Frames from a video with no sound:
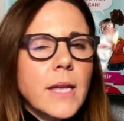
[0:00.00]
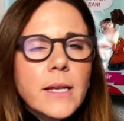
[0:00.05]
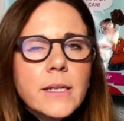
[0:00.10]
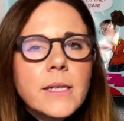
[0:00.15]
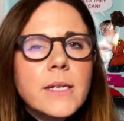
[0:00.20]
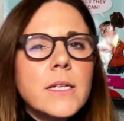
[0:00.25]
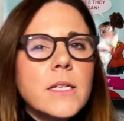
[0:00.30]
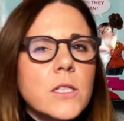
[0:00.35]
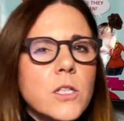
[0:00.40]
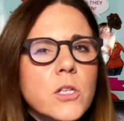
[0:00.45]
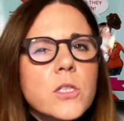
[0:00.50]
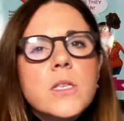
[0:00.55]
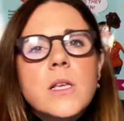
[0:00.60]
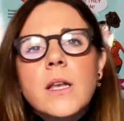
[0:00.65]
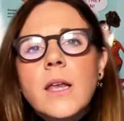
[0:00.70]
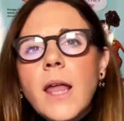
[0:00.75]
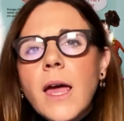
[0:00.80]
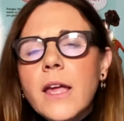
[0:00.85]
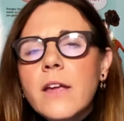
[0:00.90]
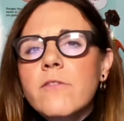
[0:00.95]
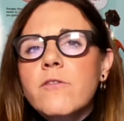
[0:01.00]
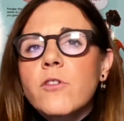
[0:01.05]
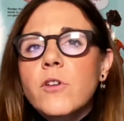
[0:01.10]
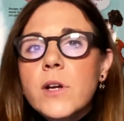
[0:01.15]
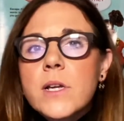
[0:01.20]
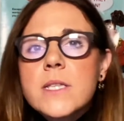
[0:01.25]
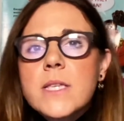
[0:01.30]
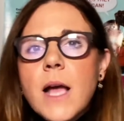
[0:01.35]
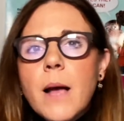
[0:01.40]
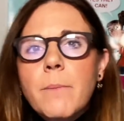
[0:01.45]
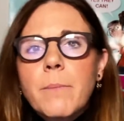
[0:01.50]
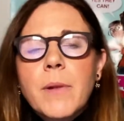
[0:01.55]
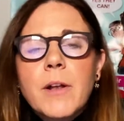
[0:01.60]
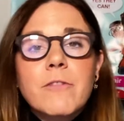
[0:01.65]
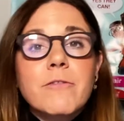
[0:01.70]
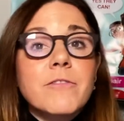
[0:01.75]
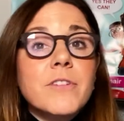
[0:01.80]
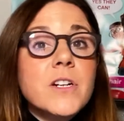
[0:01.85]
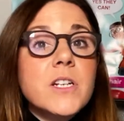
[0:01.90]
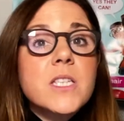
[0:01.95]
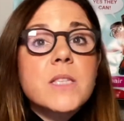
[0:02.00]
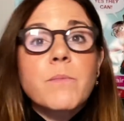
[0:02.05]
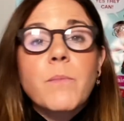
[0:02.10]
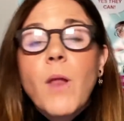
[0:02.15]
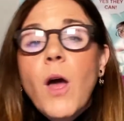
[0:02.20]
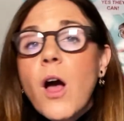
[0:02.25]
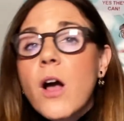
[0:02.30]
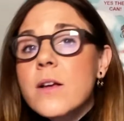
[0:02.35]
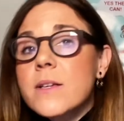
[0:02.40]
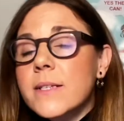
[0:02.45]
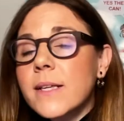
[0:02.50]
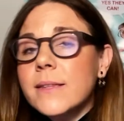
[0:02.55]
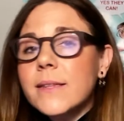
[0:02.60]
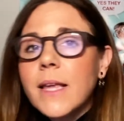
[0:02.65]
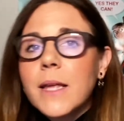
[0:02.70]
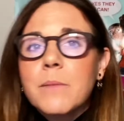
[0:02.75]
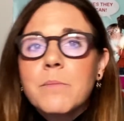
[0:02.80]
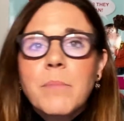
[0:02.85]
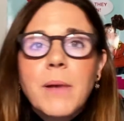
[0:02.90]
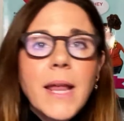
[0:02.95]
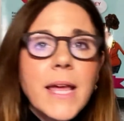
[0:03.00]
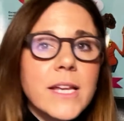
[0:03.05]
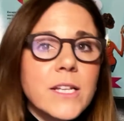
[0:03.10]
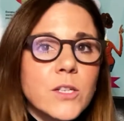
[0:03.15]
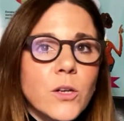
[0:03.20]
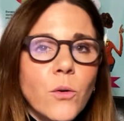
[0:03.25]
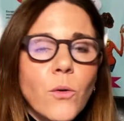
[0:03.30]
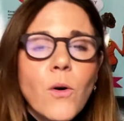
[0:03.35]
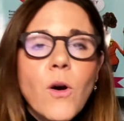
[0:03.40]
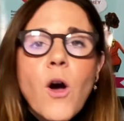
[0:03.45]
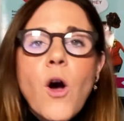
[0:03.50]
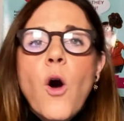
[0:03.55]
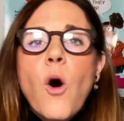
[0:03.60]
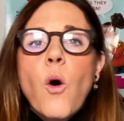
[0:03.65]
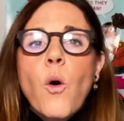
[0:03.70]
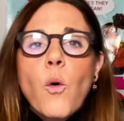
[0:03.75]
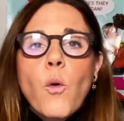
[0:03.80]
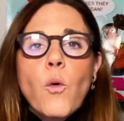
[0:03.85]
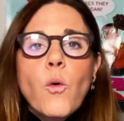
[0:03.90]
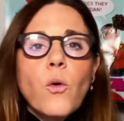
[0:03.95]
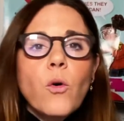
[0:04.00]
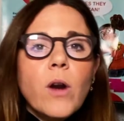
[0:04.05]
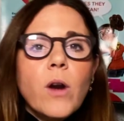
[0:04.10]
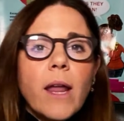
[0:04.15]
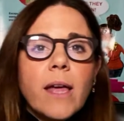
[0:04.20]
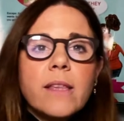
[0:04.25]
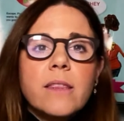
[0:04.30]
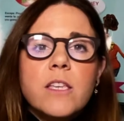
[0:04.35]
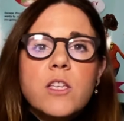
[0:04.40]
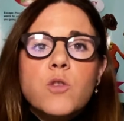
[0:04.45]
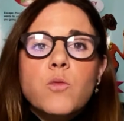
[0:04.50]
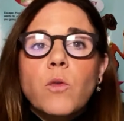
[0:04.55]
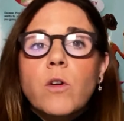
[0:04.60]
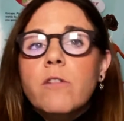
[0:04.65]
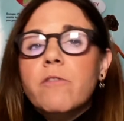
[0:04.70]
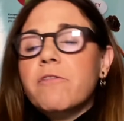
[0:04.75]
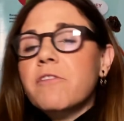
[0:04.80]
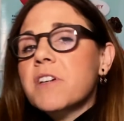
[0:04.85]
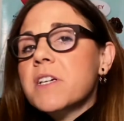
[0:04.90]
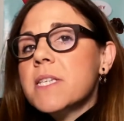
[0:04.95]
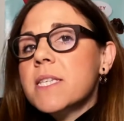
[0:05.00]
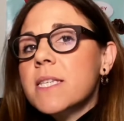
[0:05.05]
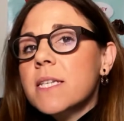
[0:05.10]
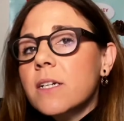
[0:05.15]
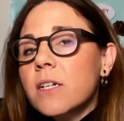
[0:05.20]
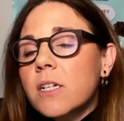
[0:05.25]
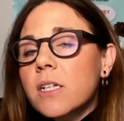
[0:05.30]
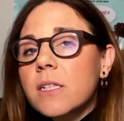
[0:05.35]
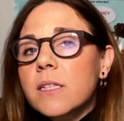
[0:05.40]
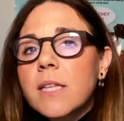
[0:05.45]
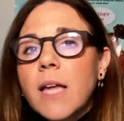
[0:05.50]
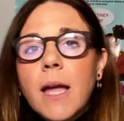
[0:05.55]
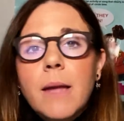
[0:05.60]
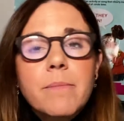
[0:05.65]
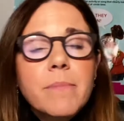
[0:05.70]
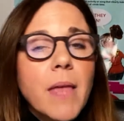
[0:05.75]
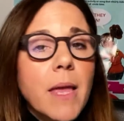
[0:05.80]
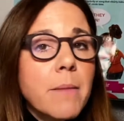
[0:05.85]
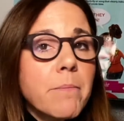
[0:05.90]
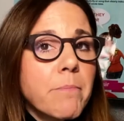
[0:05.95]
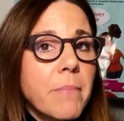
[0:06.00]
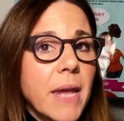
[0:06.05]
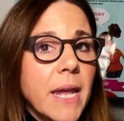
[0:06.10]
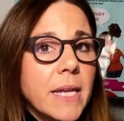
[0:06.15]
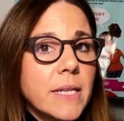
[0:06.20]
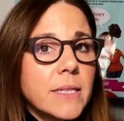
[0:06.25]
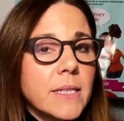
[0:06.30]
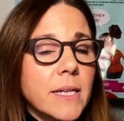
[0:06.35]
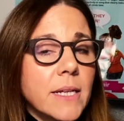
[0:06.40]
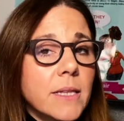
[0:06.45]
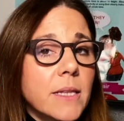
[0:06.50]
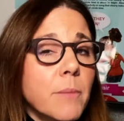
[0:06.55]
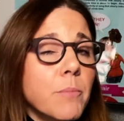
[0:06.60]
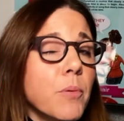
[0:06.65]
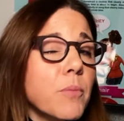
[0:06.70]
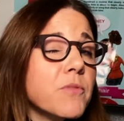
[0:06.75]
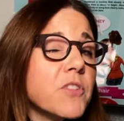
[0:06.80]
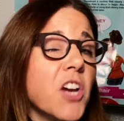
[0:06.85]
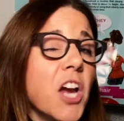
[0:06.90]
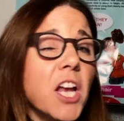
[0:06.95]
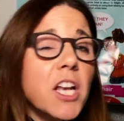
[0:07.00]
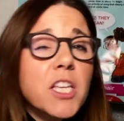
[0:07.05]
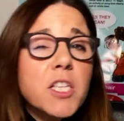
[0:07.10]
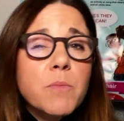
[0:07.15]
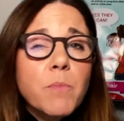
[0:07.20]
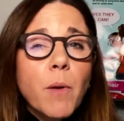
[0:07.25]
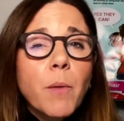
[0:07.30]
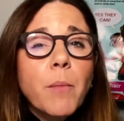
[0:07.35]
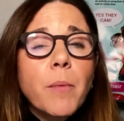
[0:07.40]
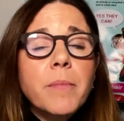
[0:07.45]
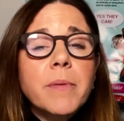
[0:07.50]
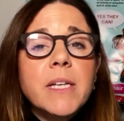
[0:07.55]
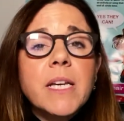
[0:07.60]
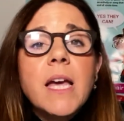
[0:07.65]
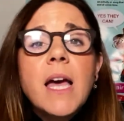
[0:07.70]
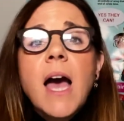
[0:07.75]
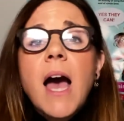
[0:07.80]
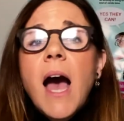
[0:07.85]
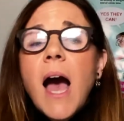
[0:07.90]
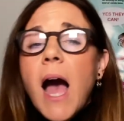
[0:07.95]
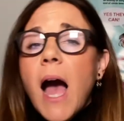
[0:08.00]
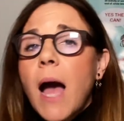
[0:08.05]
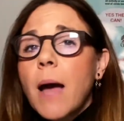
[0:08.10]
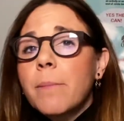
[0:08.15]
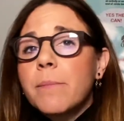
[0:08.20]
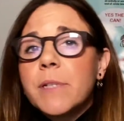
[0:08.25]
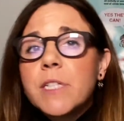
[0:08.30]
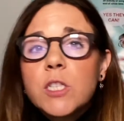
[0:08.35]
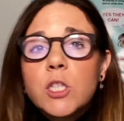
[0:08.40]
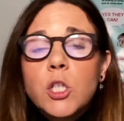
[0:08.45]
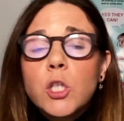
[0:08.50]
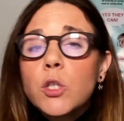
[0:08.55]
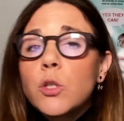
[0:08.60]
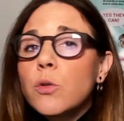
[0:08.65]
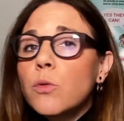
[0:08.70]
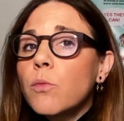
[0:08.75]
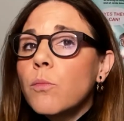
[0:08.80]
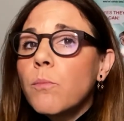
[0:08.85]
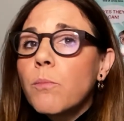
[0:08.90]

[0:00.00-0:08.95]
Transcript: he doesn't like. For example, first blocks and then Play-Doh. Or like this one, first circle time, then painting. The child is probably happy to do